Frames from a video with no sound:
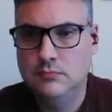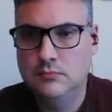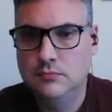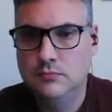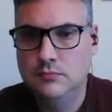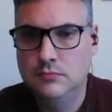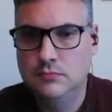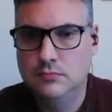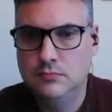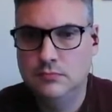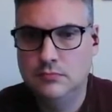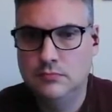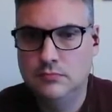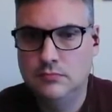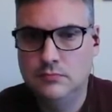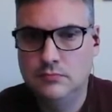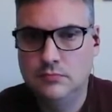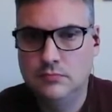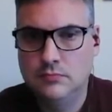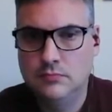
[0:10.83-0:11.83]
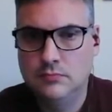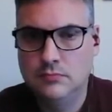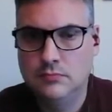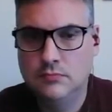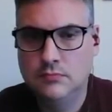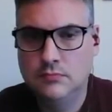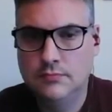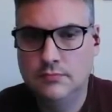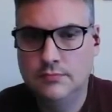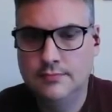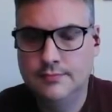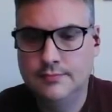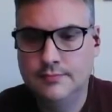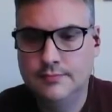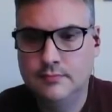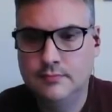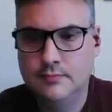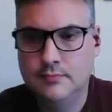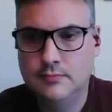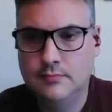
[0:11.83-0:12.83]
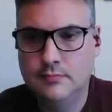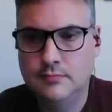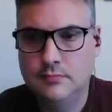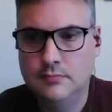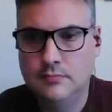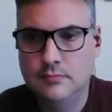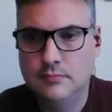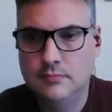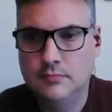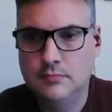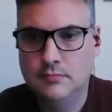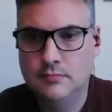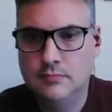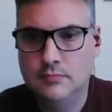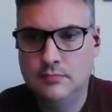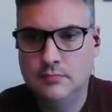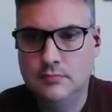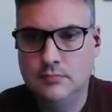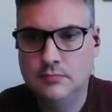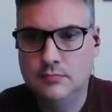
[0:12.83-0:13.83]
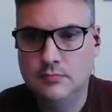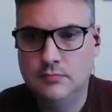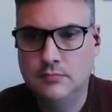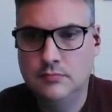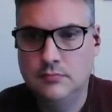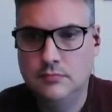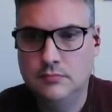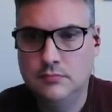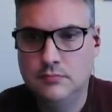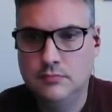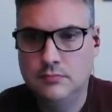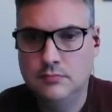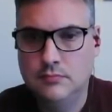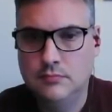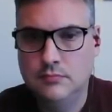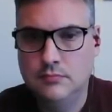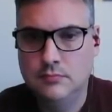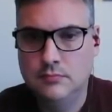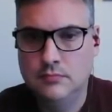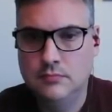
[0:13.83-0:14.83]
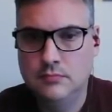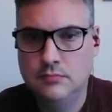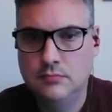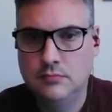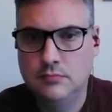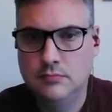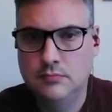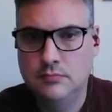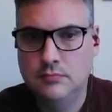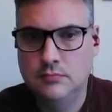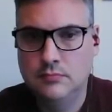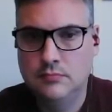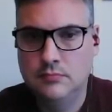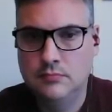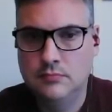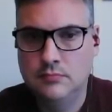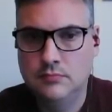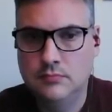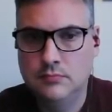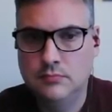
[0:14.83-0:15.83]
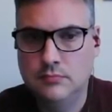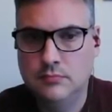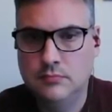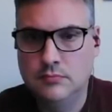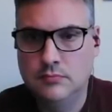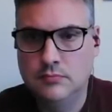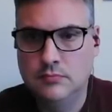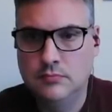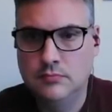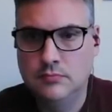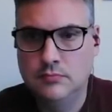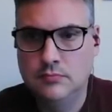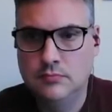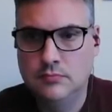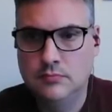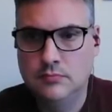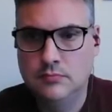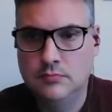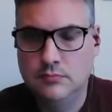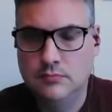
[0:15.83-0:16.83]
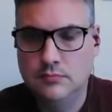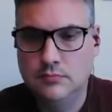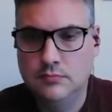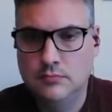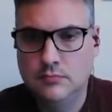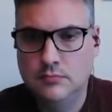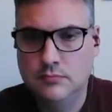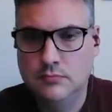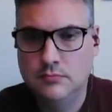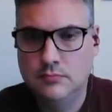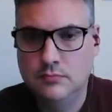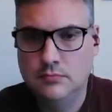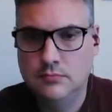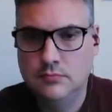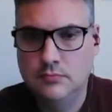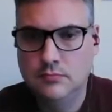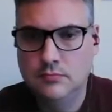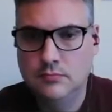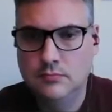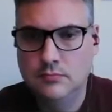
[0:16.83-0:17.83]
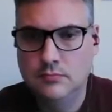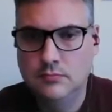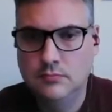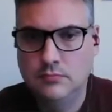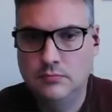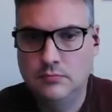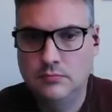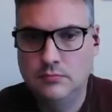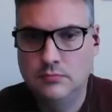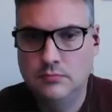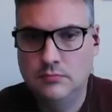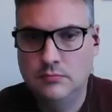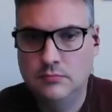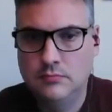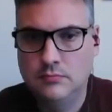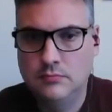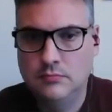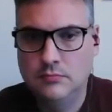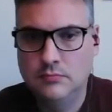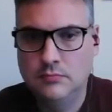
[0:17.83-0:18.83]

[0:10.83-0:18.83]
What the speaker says: No words are spoken by the person on screen.